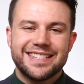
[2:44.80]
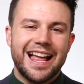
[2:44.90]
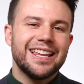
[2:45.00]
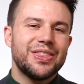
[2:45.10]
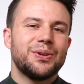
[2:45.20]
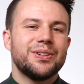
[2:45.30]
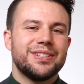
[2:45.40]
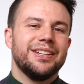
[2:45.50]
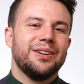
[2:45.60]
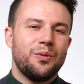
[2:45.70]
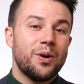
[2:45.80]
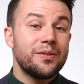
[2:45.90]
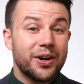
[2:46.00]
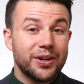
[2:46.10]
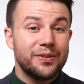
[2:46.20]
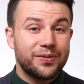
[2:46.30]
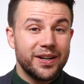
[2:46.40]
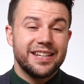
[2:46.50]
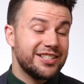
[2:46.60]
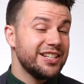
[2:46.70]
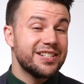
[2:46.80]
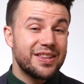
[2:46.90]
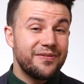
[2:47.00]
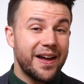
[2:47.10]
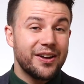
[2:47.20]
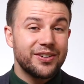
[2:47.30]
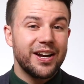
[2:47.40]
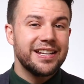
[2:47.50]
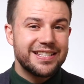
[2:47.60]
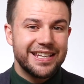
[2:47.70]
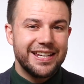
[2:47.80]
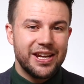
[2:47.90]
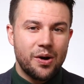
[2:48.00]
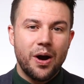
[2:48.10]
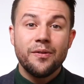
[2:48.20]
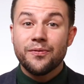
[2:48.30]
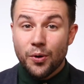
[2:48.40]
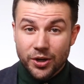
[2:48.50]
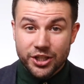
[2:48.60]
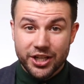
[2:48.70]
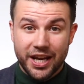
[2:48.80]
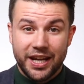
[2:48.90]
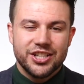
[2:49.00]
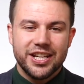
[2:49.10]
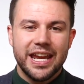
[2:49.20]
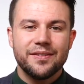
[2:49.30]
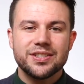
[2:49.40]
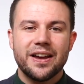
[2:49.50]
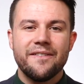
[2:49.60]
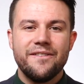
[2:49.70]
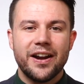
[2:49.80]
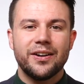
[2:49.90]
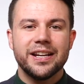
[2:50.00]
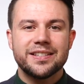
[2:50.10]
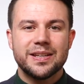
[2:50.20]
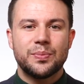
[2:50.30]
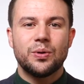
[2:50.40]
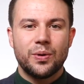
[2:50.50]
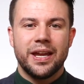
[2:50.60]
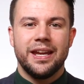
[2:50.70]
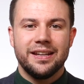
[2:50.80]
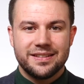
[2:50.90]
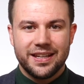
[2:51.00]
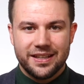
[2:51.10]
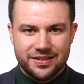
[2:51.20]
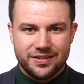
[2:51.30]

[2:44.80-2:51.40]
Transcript: Sally Thornton, one of our good friends, she is the founder and CEO of Forshay. She gave us a very simple way to get